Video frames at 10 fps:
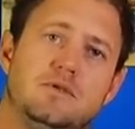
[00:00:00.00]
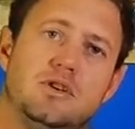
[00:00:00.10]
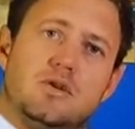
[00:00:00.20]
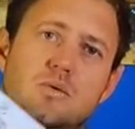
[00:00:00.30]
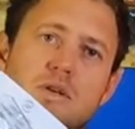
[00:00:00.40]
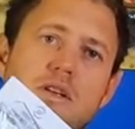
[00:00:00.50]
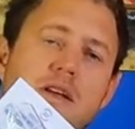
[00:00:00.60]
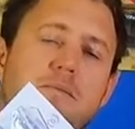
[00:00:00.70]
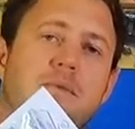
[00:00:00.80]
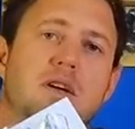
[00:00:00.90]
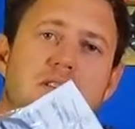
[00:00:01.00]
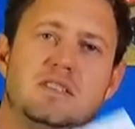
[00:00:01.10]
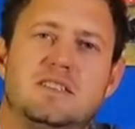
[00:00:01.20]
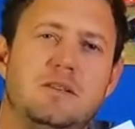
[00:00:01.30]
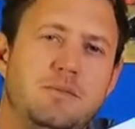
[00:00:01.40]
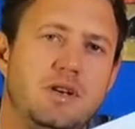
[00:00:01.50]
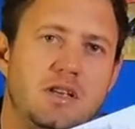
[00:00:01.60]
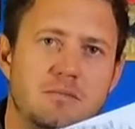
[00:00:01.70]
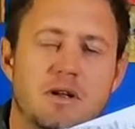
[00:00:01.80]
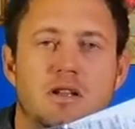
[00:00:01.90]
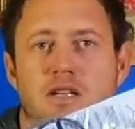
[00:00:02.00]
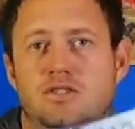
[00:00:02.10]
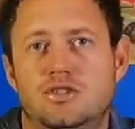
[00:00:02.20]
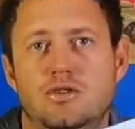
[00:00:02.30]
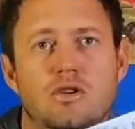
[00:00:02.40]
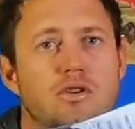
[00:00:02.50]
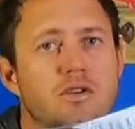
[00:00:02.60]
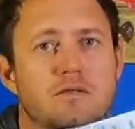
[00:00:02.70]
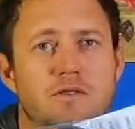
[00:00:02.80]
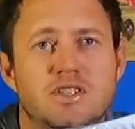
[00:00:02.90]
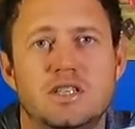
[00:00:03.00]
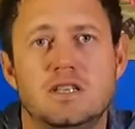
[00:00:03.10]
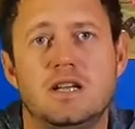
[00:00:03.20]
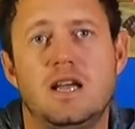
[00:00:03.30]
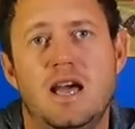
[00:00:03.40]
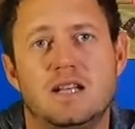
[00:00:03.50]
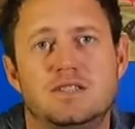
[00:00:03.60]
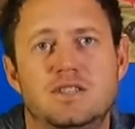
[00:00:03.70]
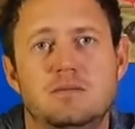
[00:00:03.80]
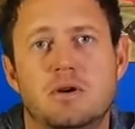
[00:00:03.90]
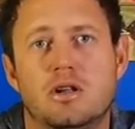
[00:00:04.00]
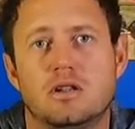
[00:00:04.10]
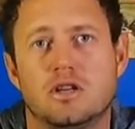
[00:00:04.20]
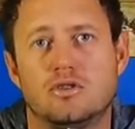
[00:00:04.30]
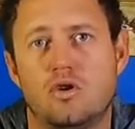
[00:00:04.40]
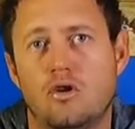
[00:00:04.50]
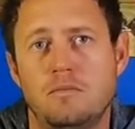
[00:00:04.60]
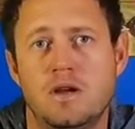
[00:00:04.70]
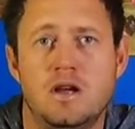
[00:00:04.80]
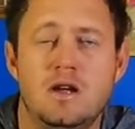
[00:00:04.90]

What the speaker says: You can order them, just send me an email at zulukfishing@gmail.com,